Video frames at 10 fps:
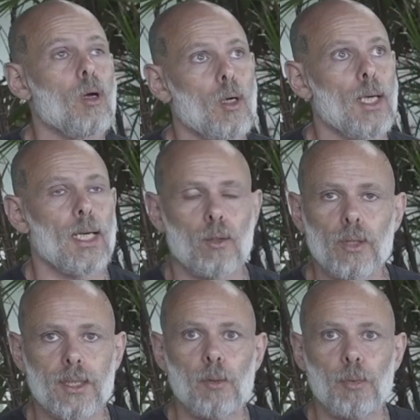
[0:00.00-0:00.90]
I call
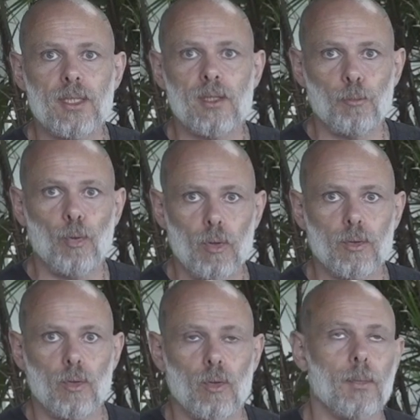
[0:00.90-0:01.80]
it Keep It Simple on
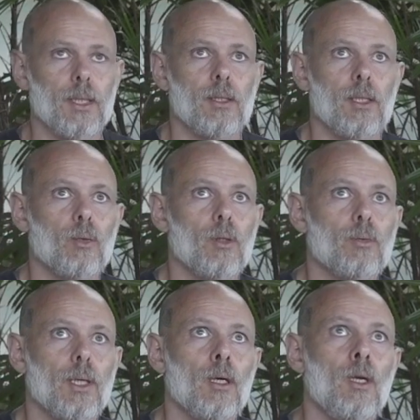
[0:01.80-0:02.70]
the Mighty Networks,
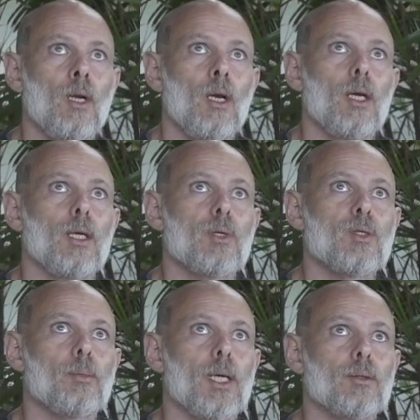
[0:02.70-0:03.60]
right? It was
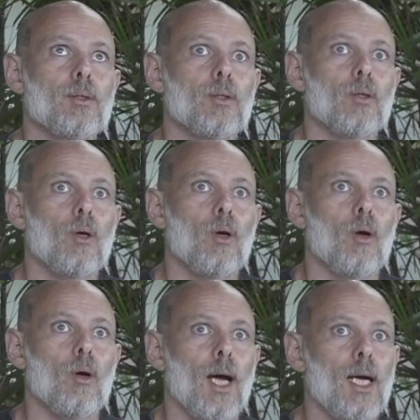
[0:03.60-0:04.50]
about
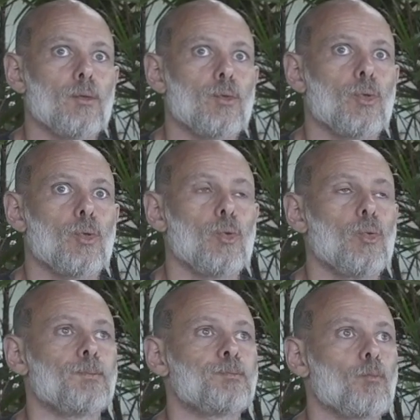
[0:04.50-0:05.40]
how
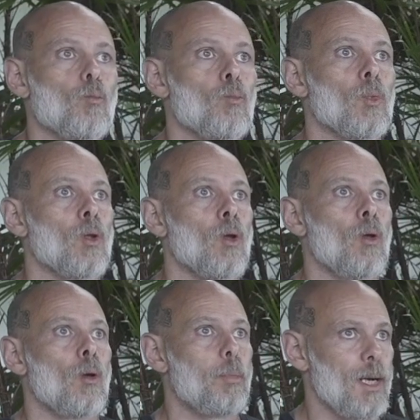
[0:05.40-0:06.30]
to
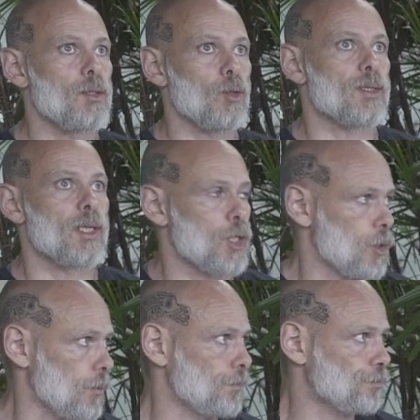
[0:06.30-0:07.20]
plan your
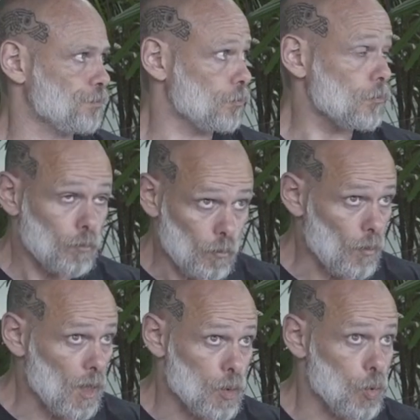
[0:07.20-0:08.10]
session.
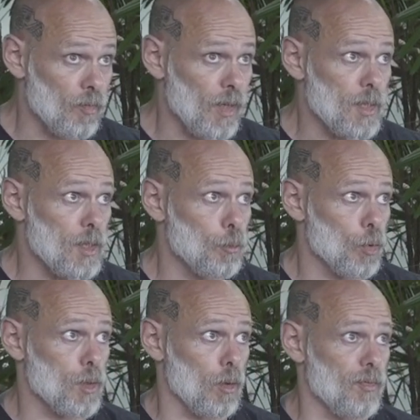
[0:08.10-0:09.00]
So very simple
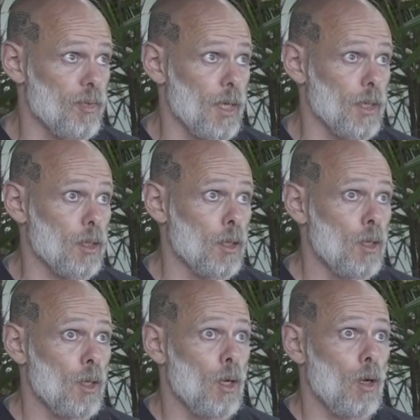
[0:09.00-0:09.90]
stuff. Like,
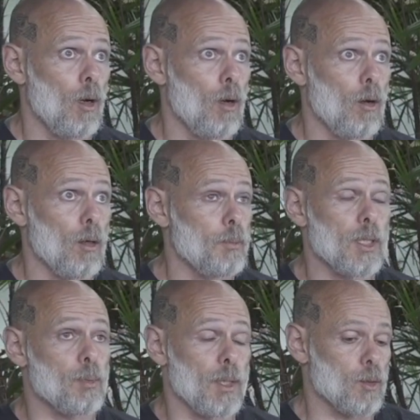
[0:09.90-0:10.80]
let me
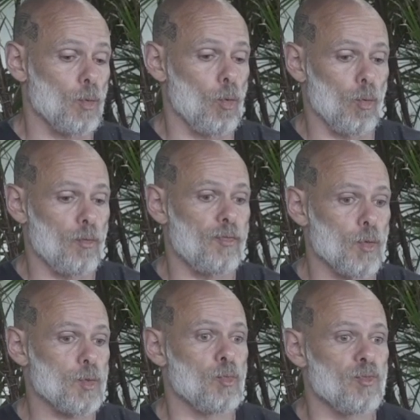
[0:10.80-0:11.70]
explain. So
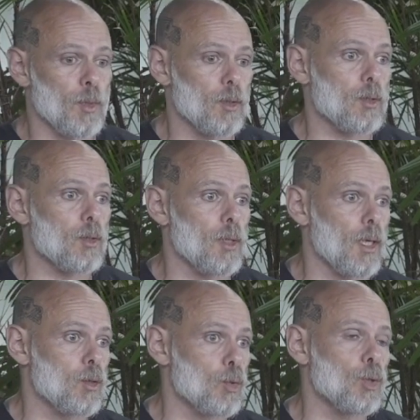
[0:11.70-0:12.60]
first movement,
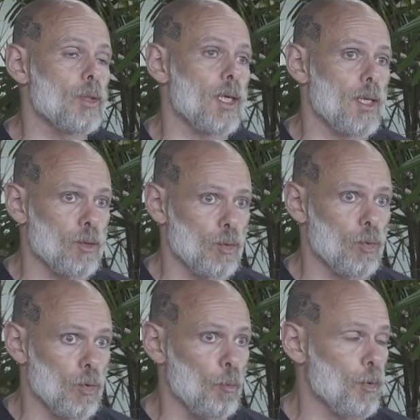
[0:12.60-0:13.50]
like usually I like to do
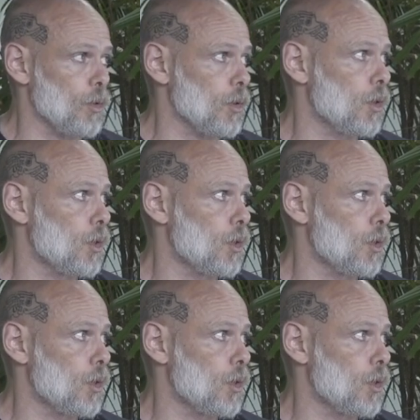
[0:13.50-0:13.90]
an opener.